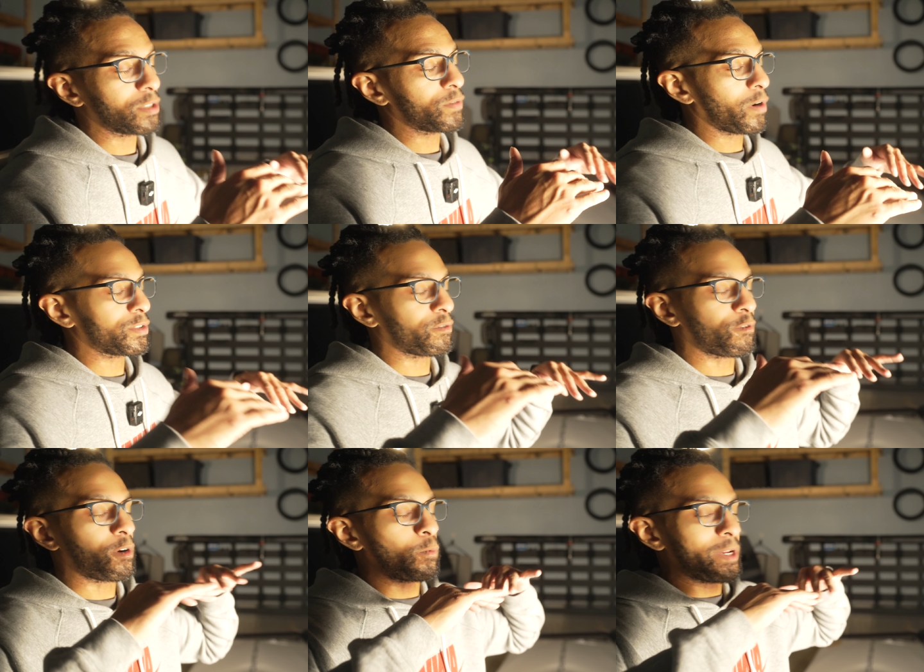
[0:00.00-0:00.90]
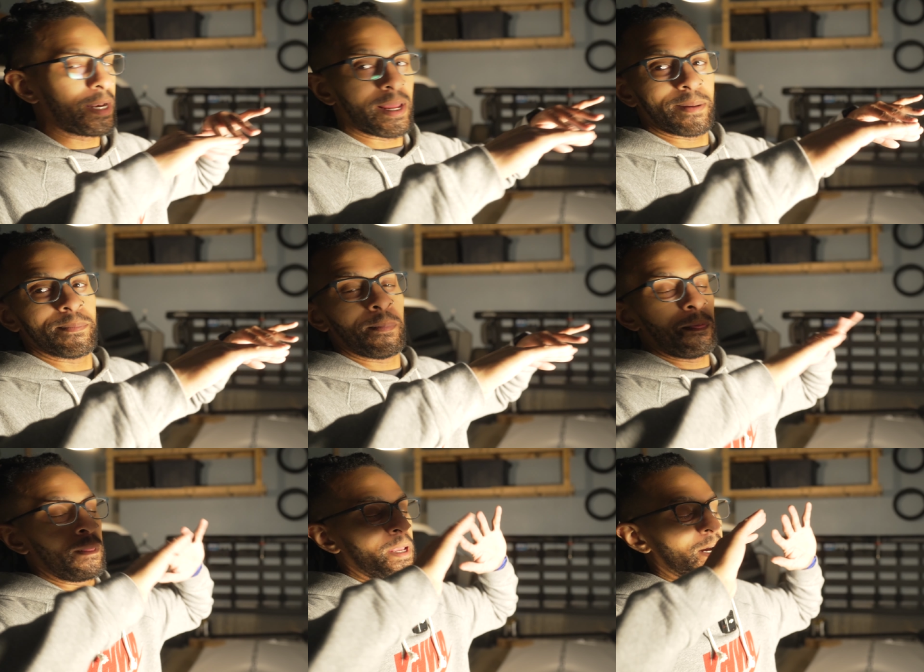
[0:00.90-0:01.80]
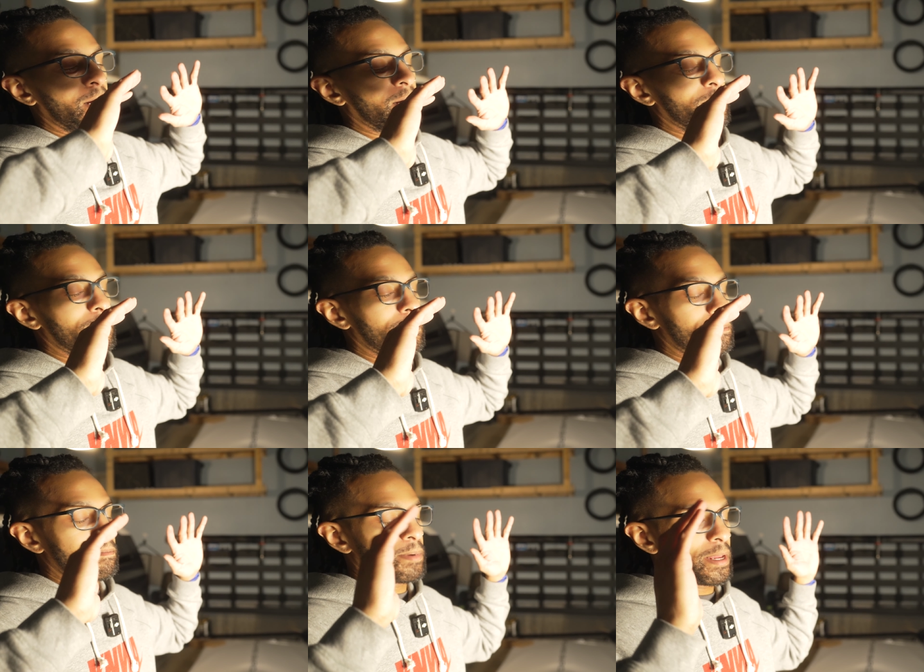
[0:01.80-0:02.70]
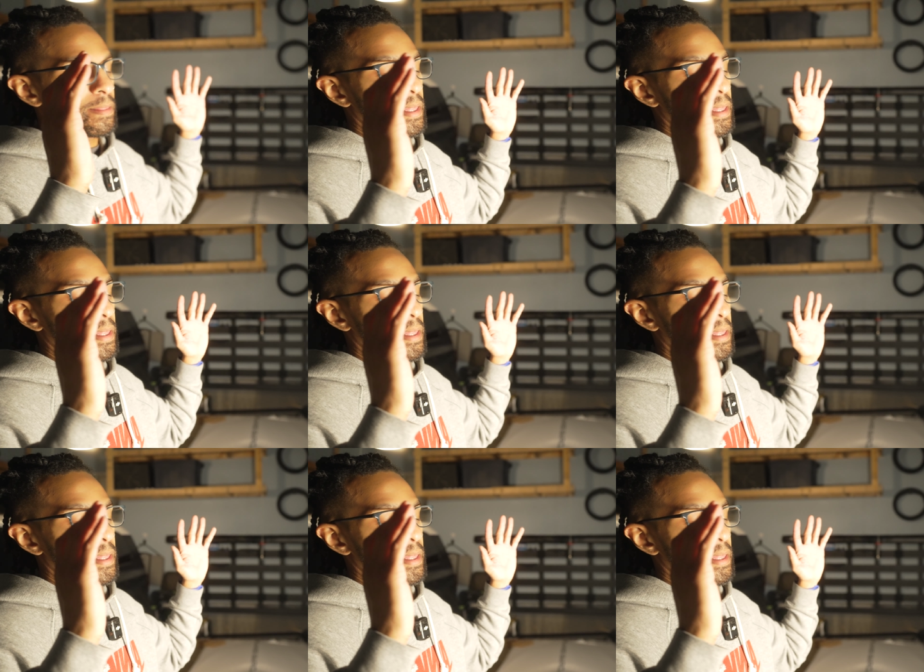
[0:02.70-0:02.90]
as far as the front wind dam. And